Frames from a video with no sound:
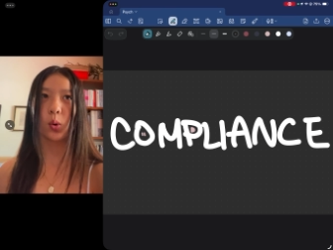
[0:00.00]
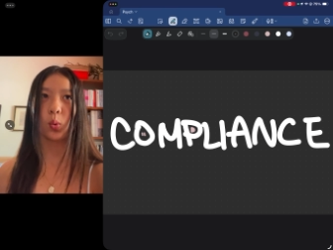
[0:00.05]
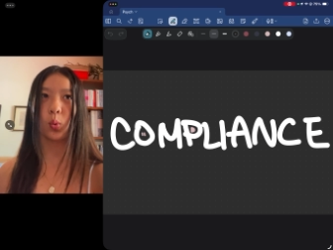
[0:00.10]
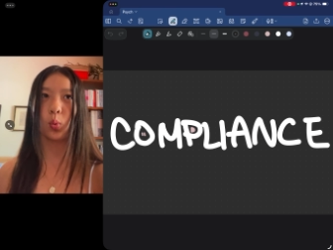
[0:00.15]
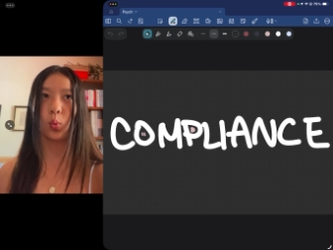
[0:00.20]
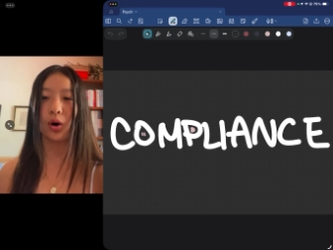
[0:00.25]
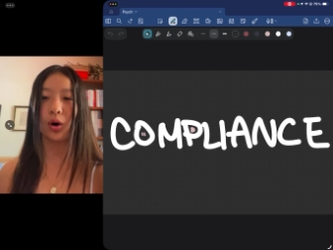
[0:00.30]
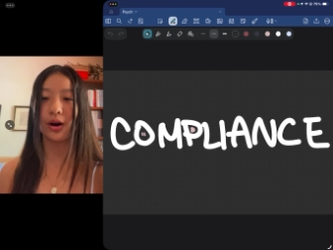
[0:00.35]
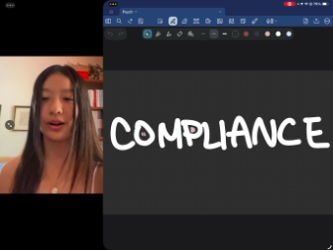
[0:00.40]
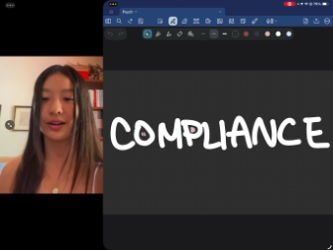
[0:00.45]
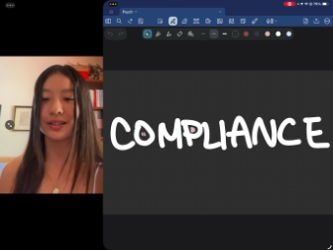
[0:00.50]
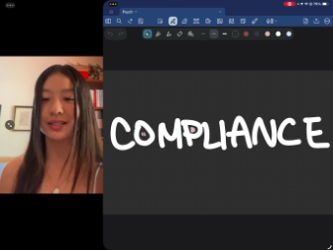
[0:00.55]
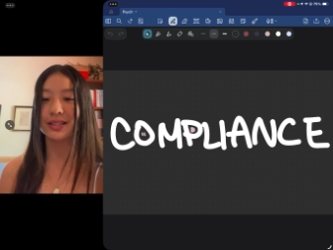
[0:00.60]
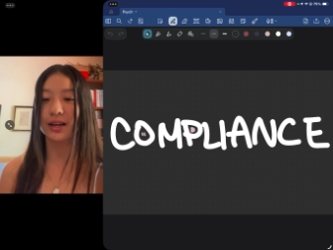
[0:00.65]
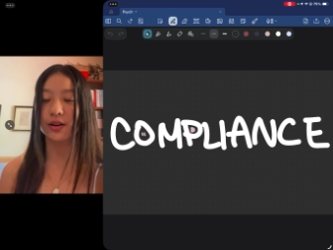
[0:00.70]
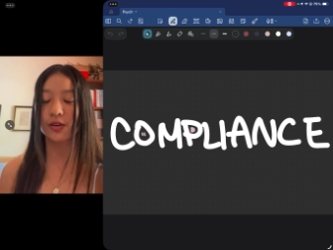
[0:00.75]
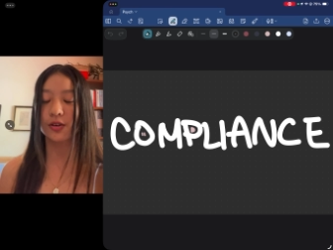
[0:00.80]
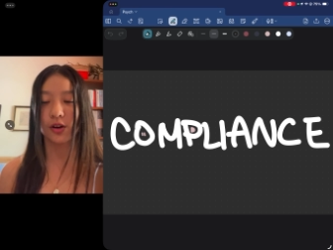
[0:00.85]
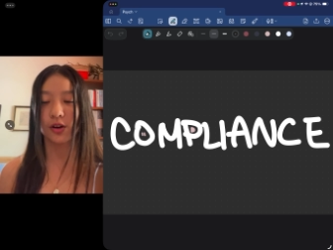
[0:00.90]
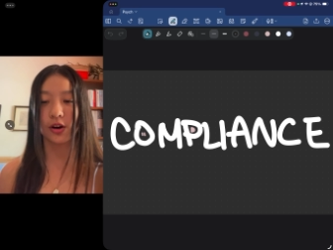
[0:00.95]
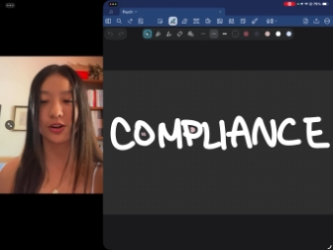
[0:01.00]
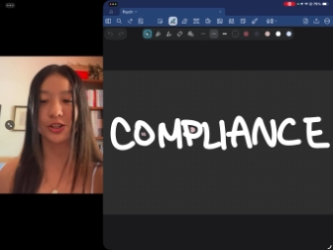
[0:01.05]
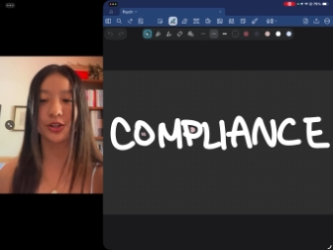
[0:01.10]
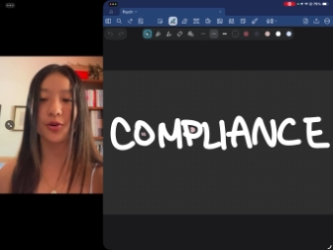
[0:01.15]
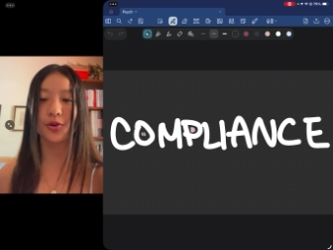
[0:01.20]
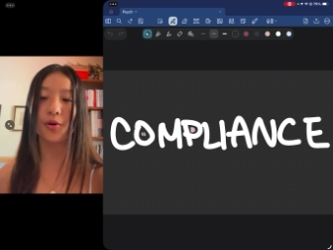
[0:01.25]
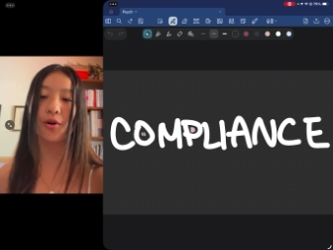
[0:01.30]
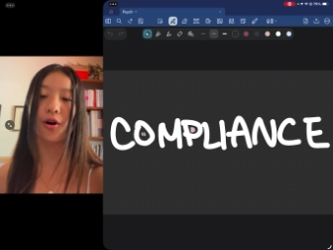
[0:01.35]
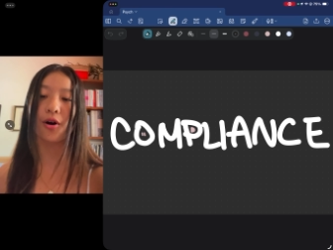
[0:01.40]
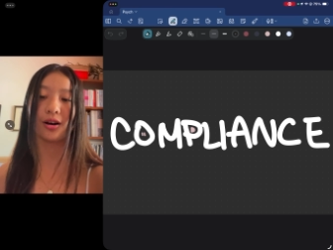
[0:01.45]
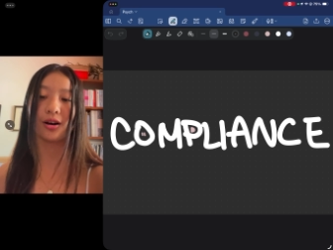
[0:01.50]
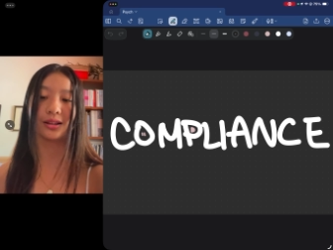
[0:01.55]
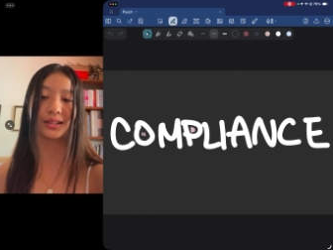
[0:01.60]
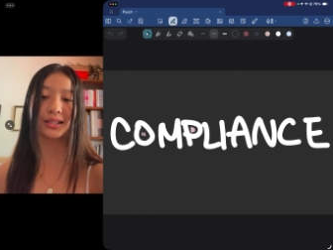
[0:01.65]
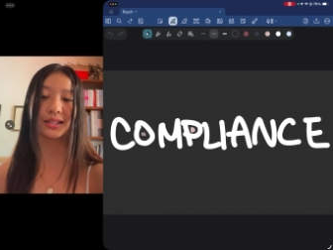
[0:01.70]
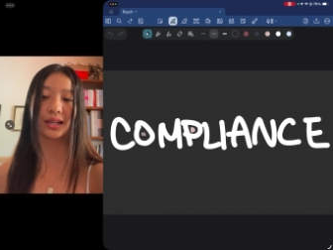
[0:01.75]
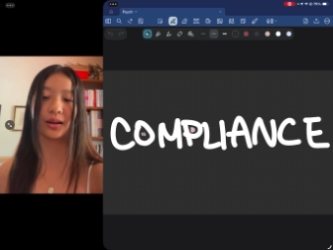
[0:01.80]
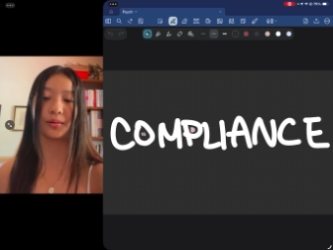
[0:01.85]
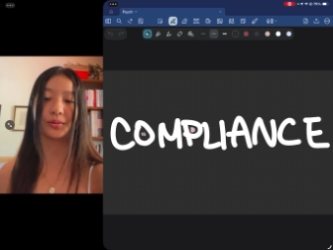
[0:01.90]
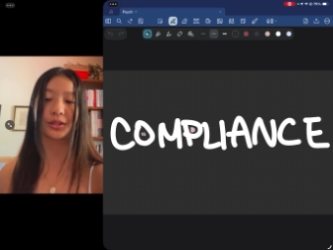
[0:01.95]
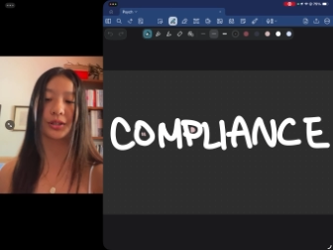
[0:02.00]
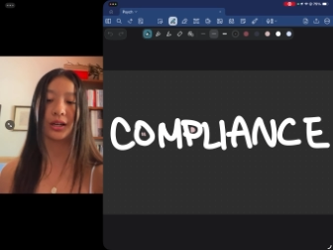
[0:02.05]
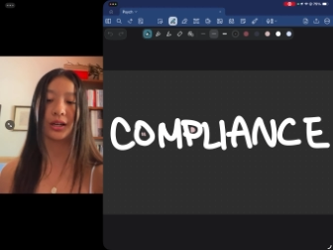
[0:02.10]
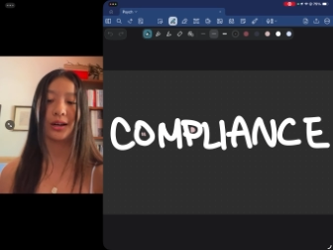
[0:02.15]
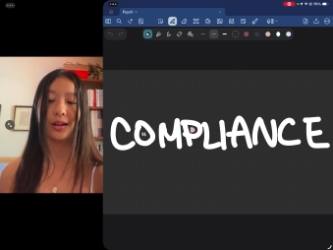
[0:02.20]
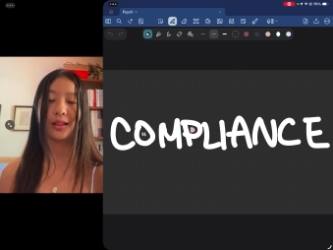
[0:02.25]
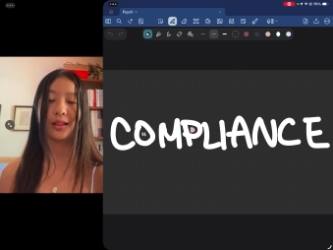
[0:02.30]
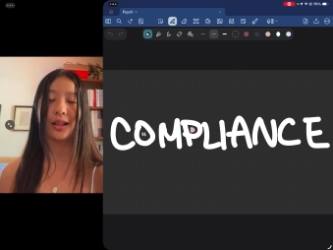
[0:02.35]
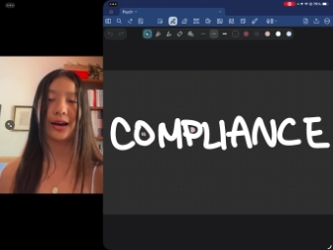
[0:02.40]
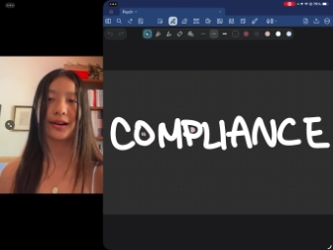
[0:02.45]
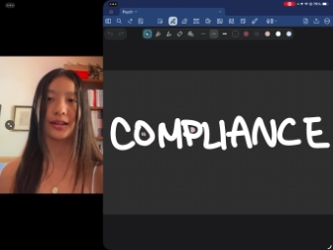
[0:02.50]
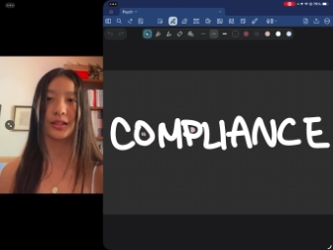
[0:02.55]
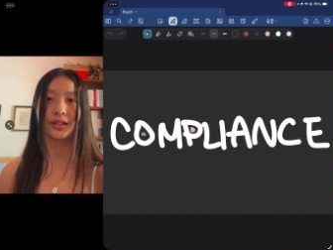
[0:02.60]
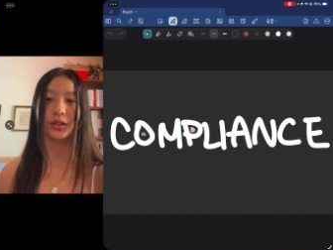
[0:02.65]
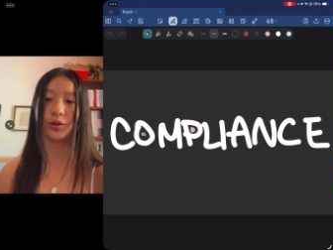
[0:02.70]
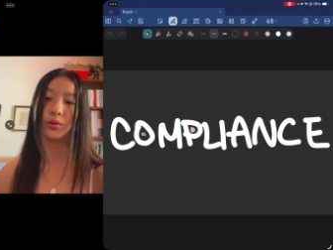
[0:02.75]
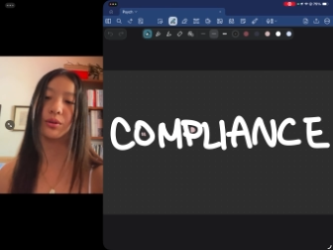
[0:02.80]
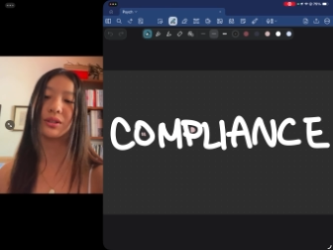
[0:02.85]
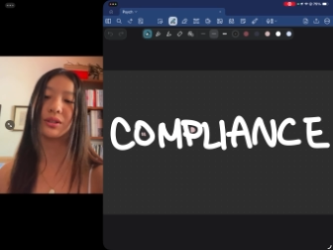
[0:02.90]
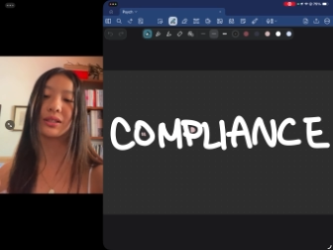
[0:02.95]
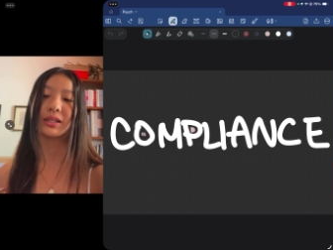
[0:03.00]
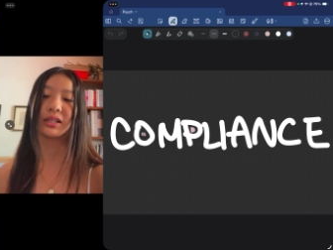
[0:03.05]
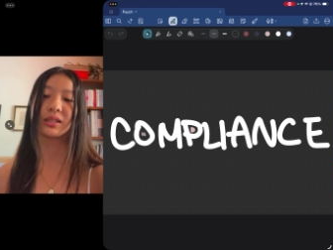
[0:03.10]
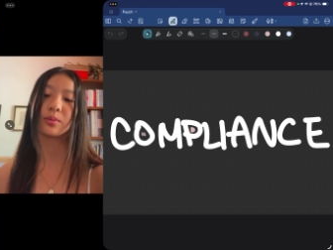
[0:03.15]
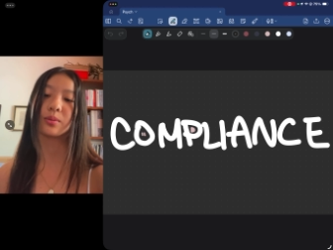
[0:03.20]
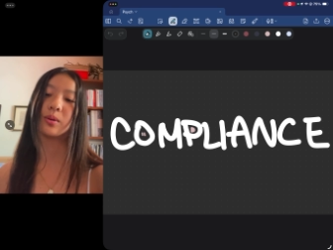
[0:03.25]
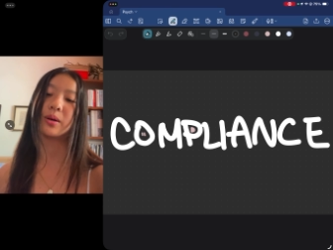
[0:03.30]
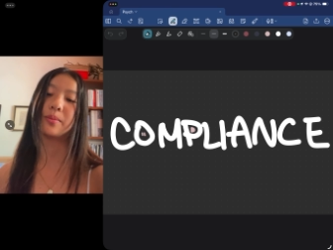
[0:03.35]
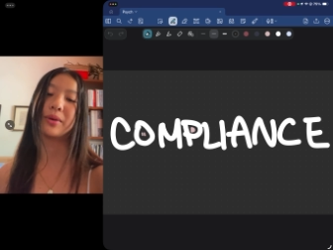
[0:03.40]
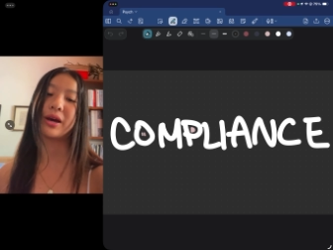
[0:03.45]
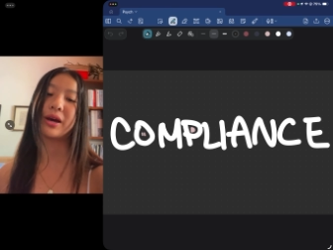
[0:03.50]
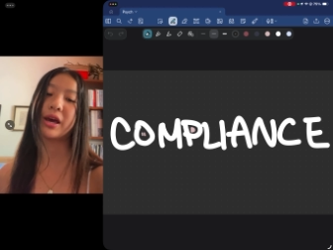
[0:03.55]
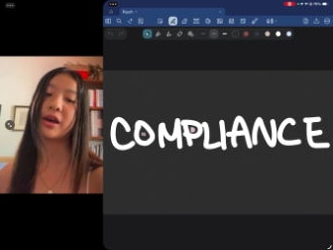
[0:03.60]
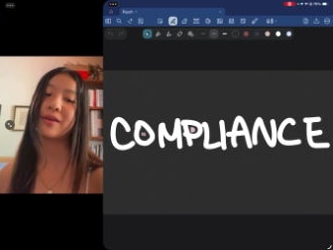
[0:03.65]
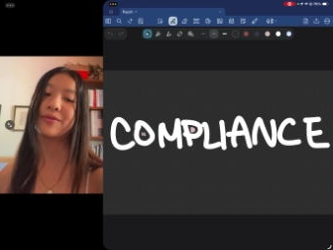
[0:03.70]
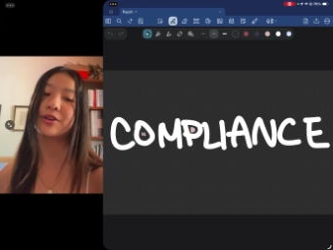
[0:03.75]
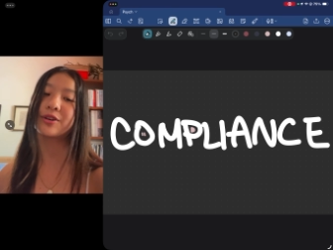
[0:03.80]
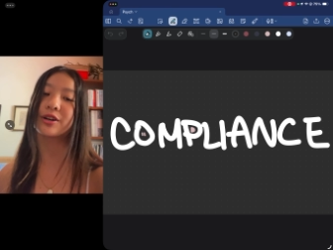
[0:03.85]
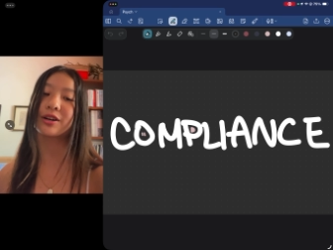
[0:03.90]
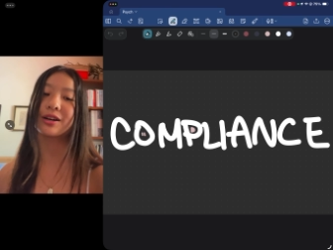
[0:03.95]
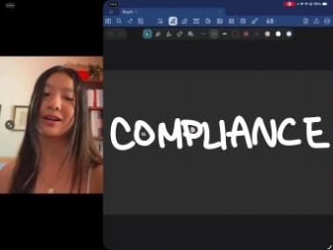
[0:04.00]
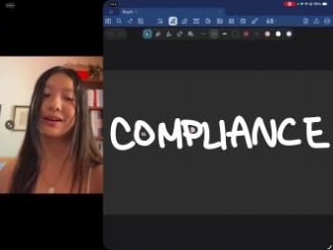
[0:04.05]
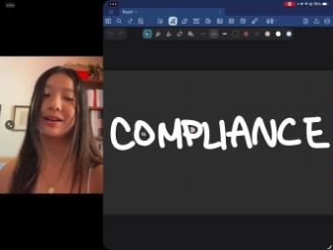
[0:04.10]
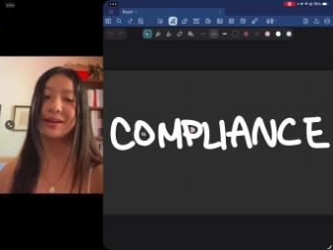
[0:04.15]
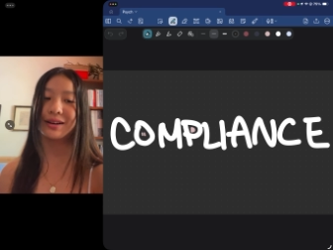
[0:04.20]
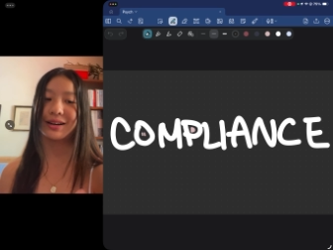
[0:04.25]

one, a psychological concept that is used to explain behavior,